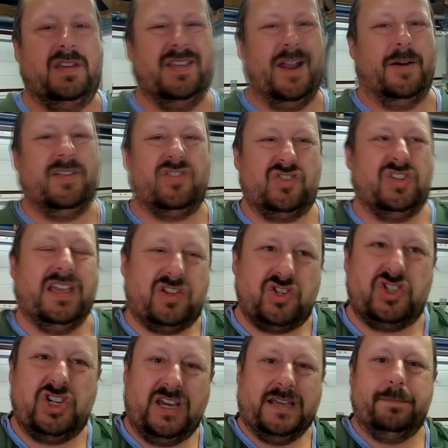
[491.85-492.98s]
you know, it's
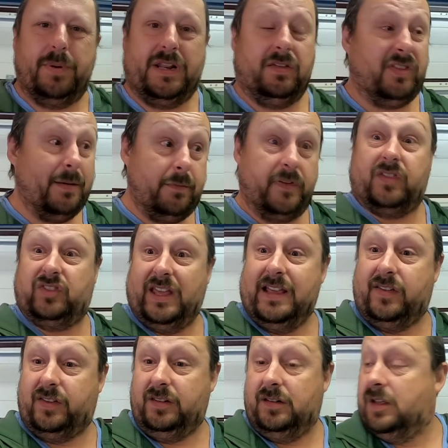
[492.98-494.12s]
cheap, but some of it's
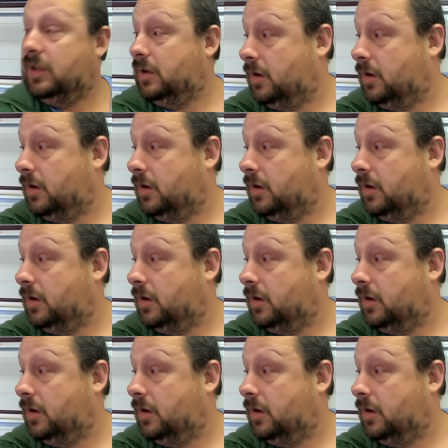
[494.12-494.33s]
decent.